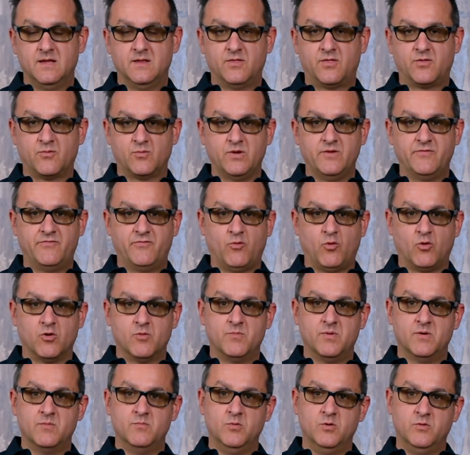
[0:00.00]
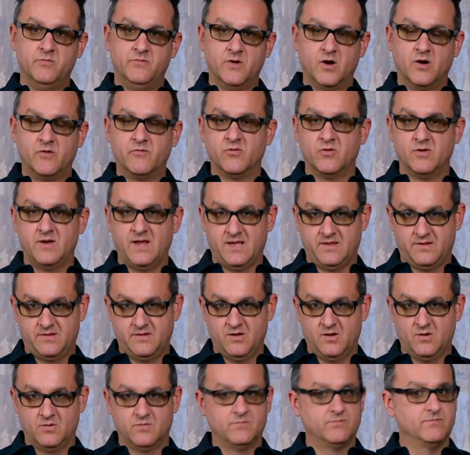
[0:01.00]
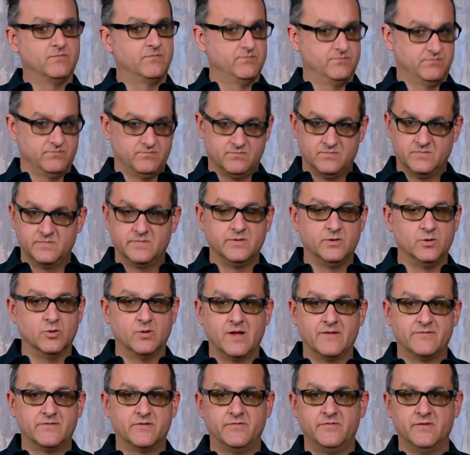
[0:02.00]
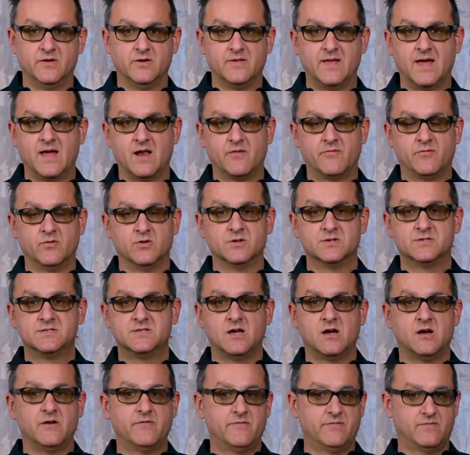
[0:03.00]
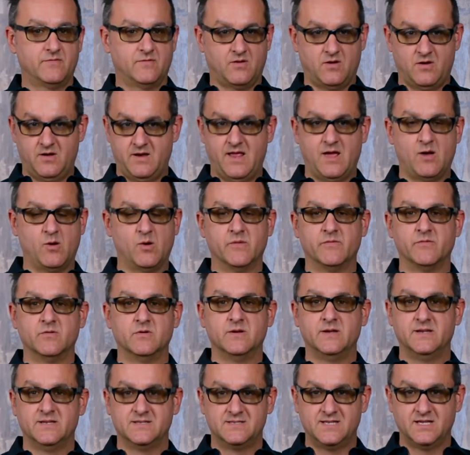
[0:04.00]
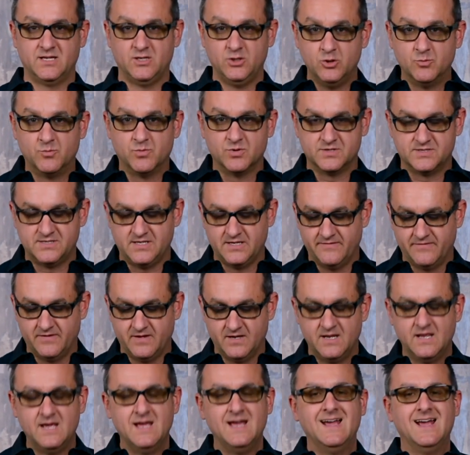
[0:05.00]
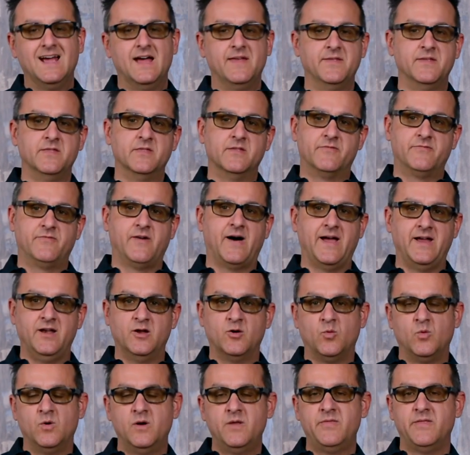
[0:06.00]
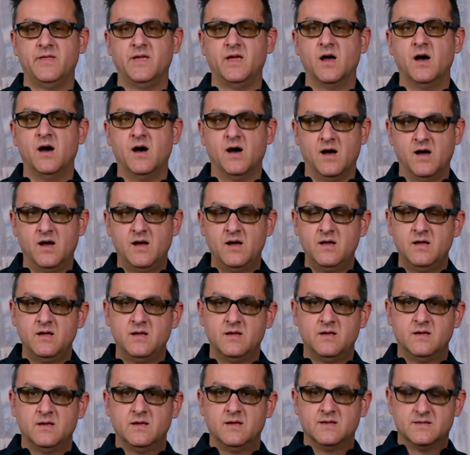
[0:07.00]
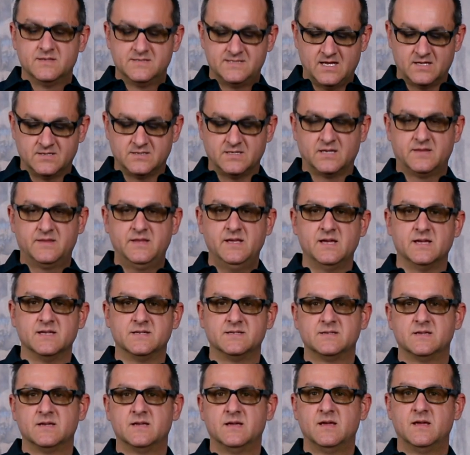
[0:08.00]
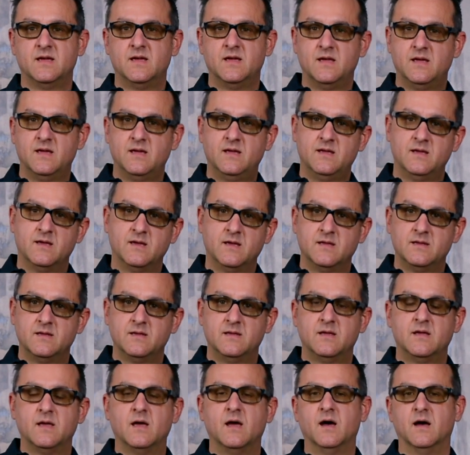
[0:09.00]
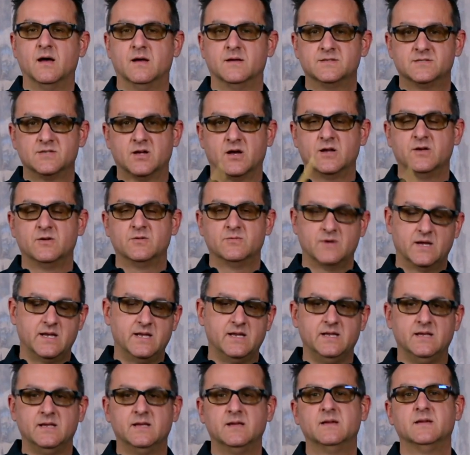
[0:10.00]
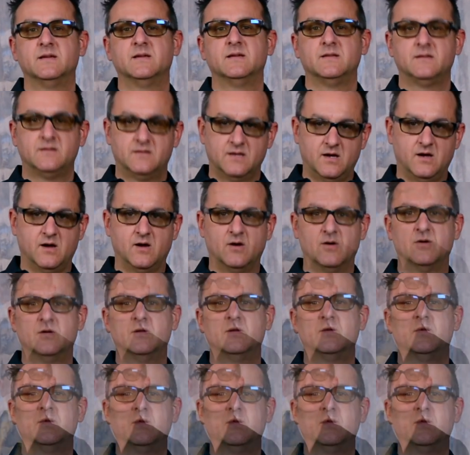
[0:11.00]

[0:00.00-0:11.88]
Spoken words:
3/4 but moved over an 8th note. You'll have to figure that out for yourself on however it is that you perceive it. And then the final one, the sounds like this. Sorry, ready, go.